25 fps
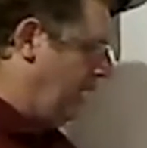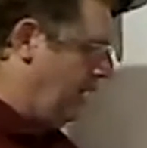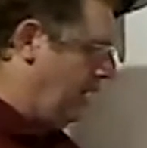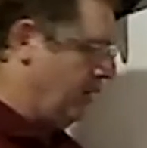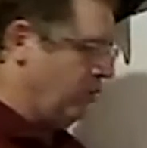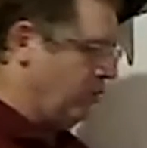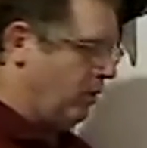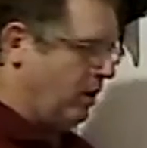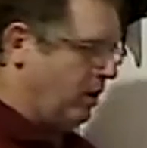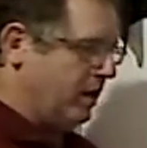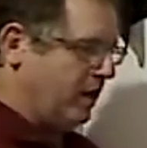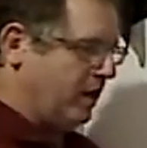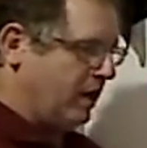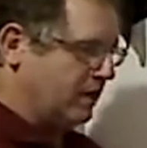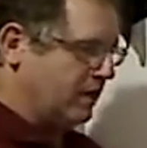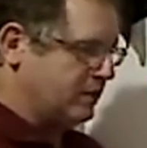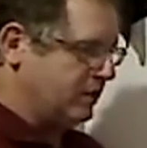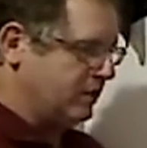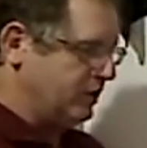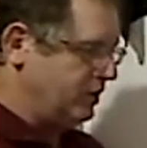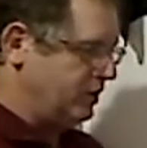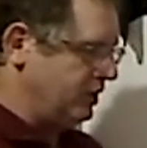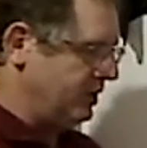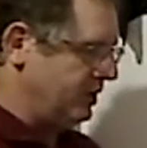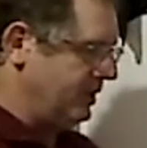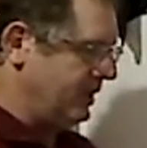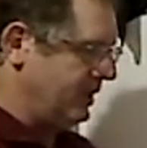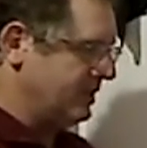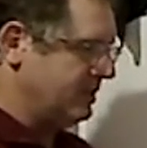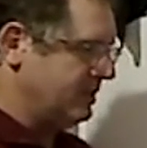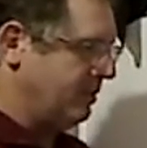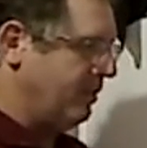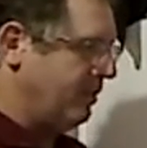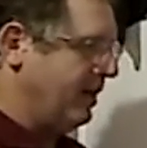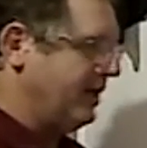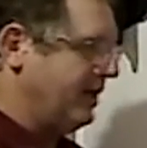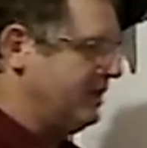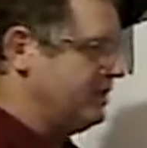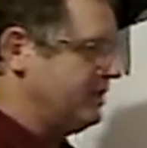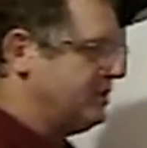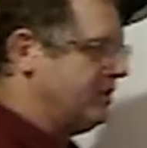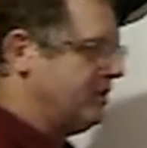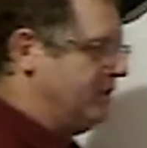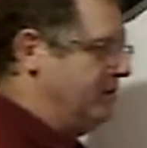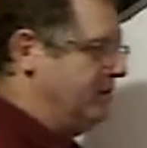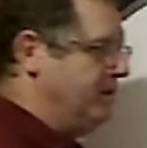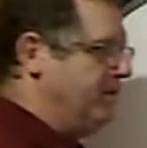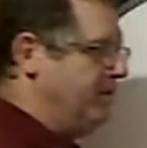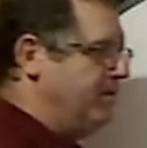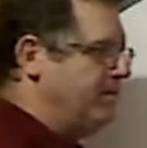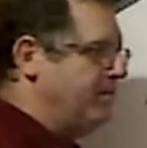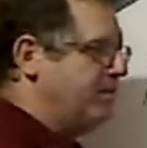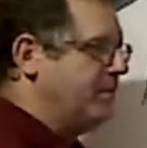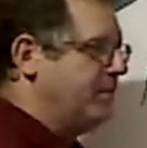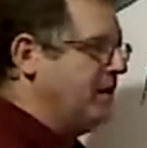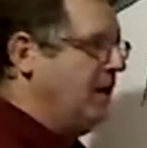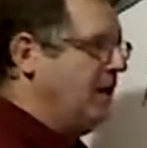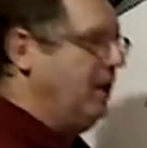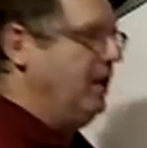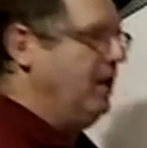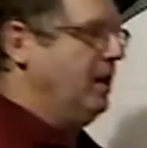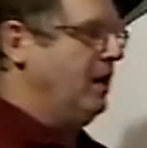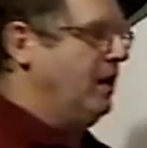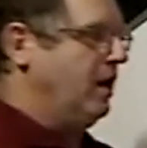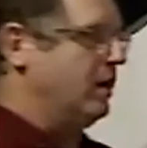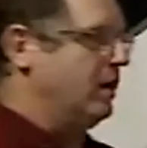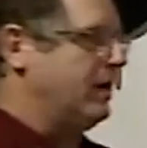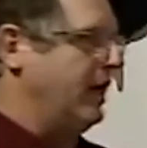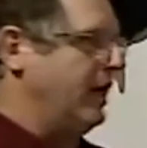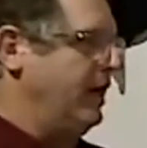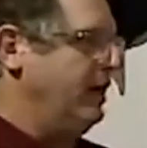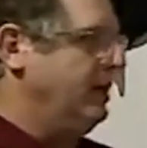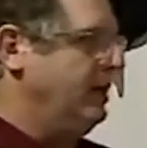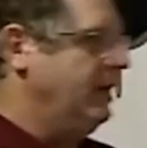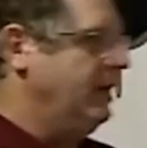and 1 oxygen that's a -2. Okay,